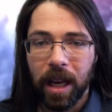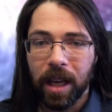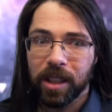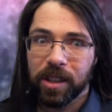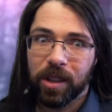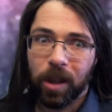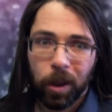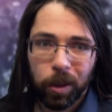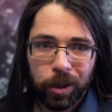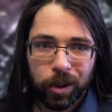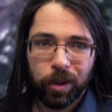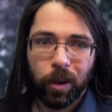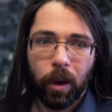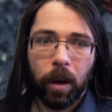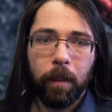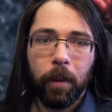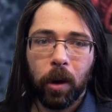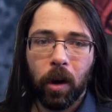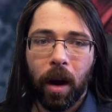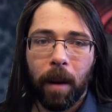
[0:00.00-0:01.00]
So story
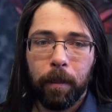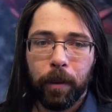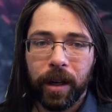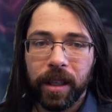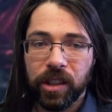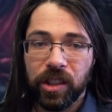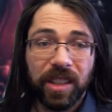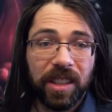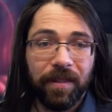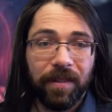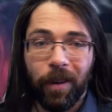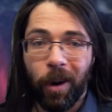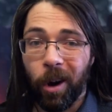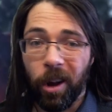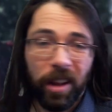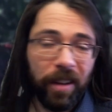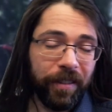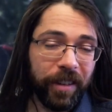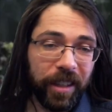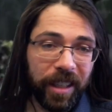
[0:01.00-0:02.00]
mode operations, if
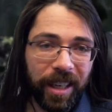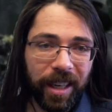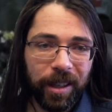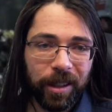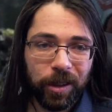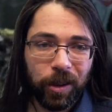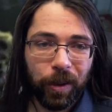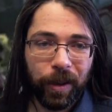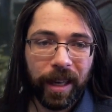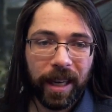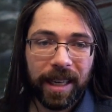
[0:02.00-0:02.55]
all of your gear is already